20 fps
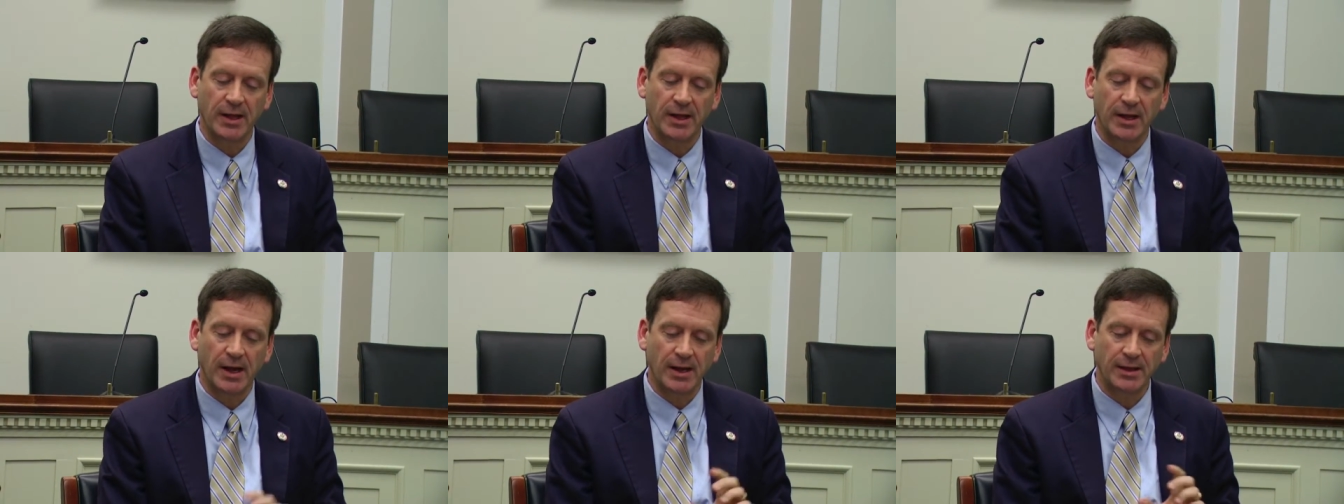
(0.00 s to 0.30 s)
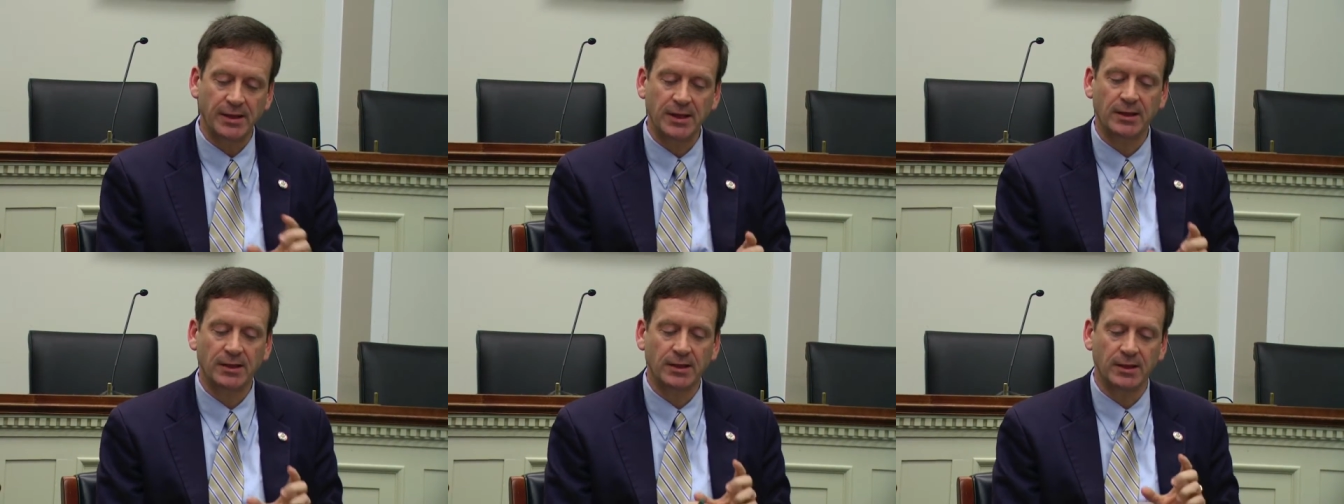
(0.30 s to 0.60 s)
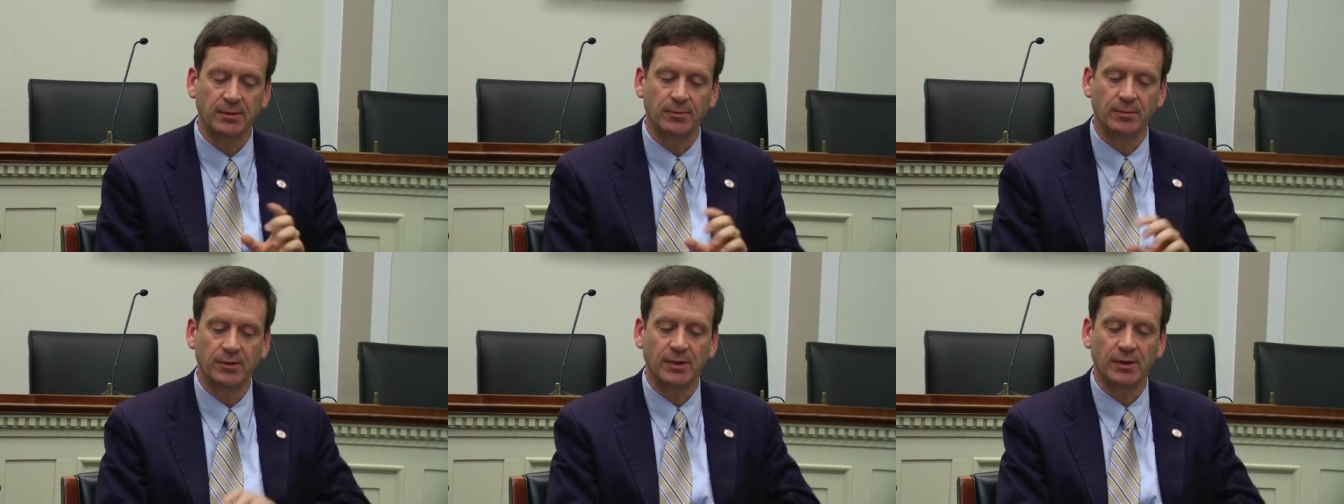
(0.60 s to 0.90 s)
but I, I,
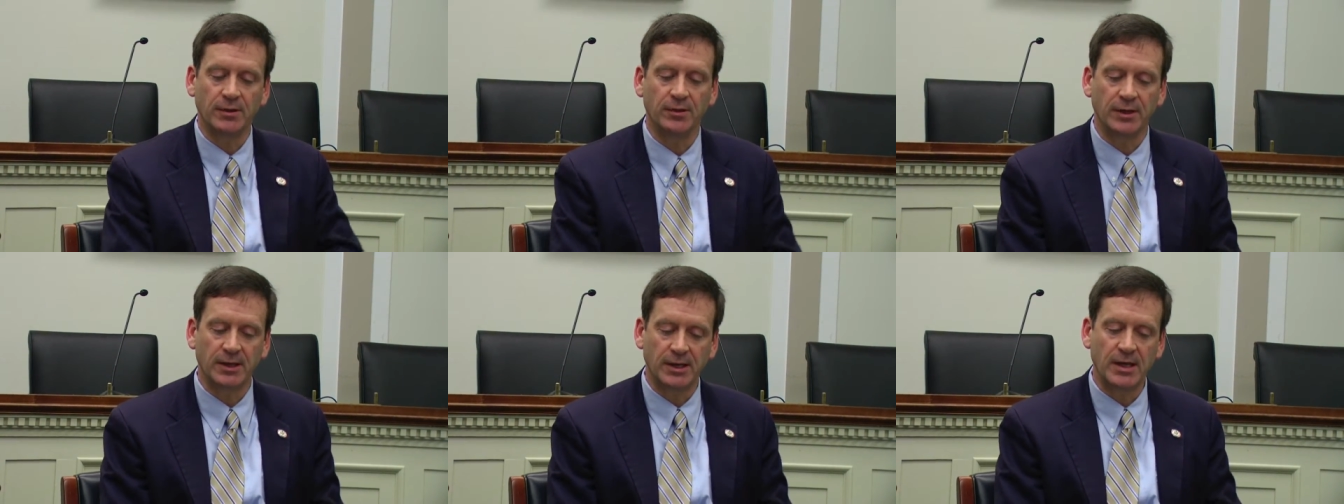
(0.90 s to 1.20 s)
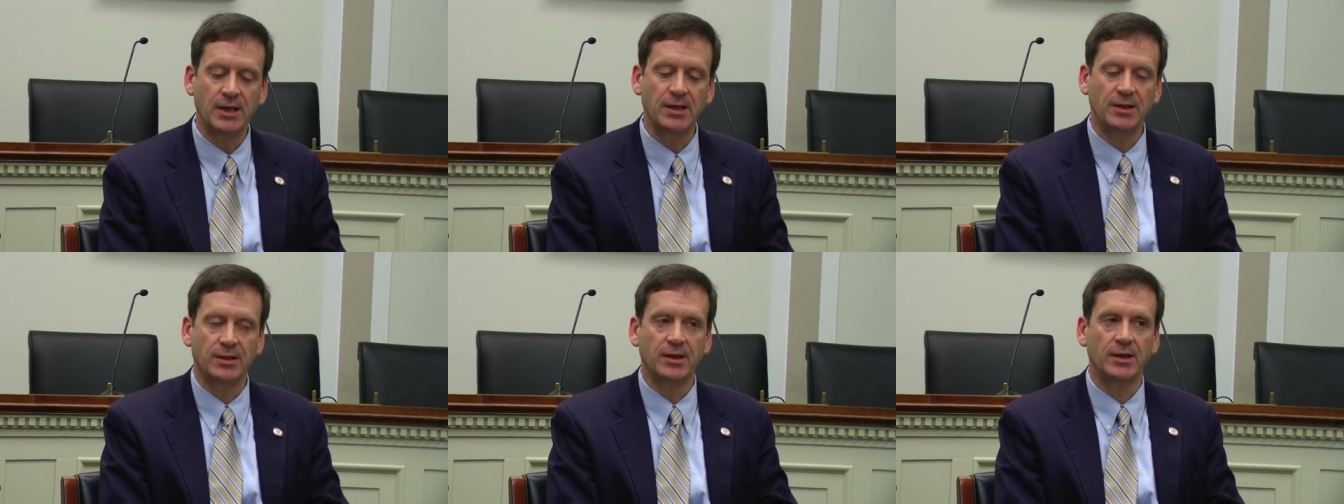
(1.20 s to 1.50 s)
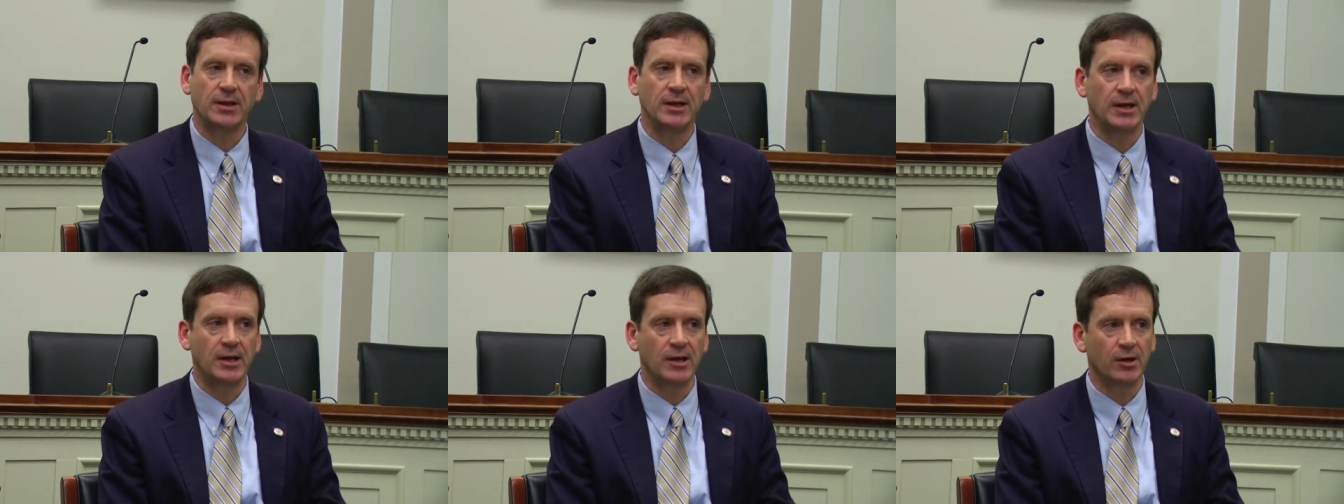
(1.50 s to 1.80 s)
think the key
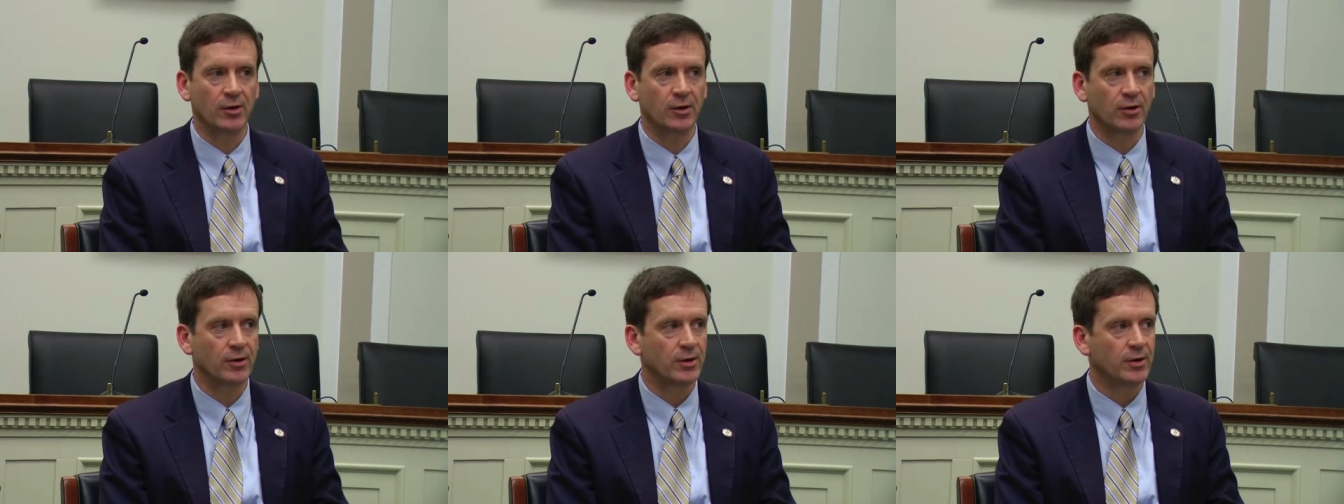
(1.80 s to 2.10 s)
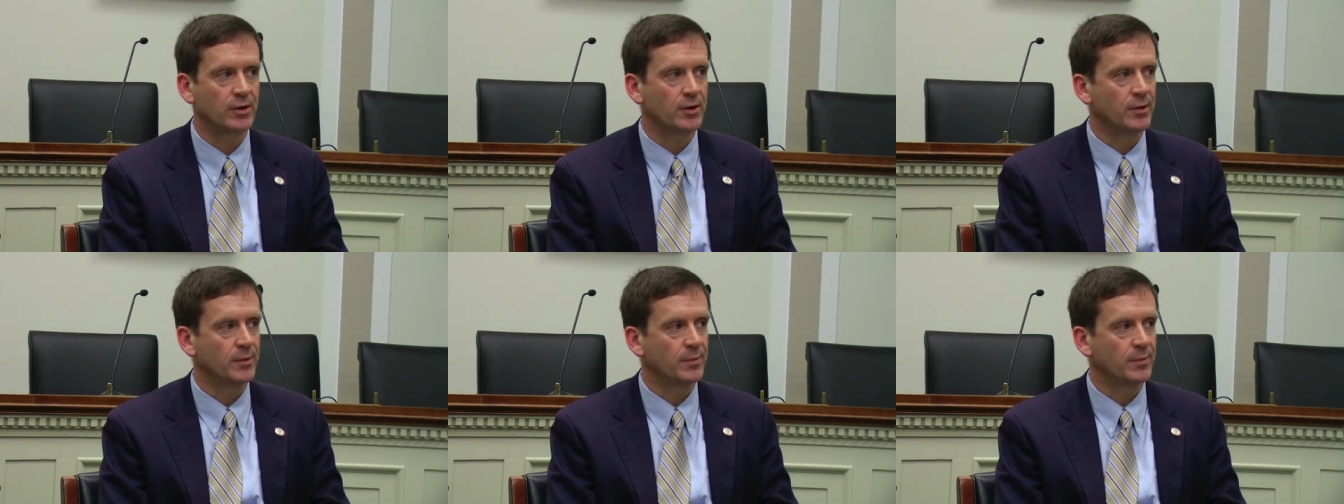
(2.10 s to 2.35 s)
thing here